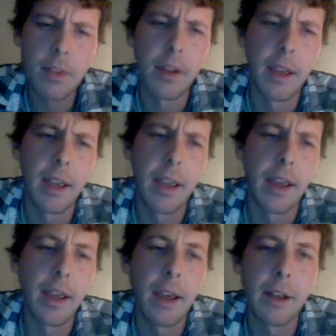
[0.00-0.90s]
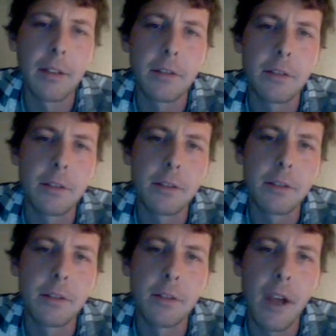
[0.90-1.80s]
and
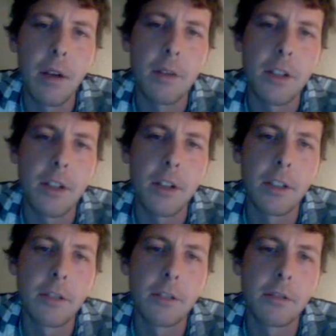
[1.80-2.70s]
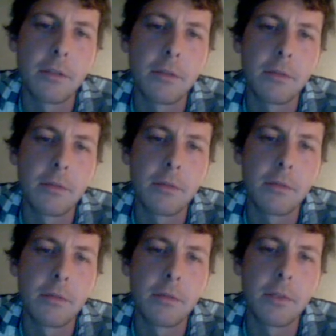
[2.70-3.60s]
I was started,
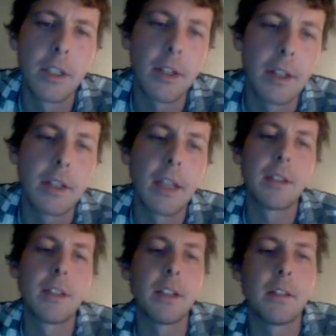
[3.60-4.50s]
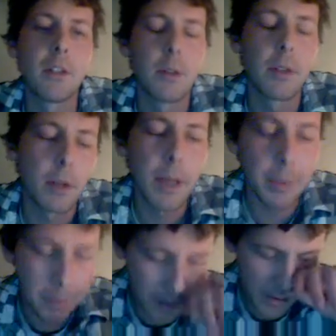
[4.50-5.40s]
it did do a little bit, but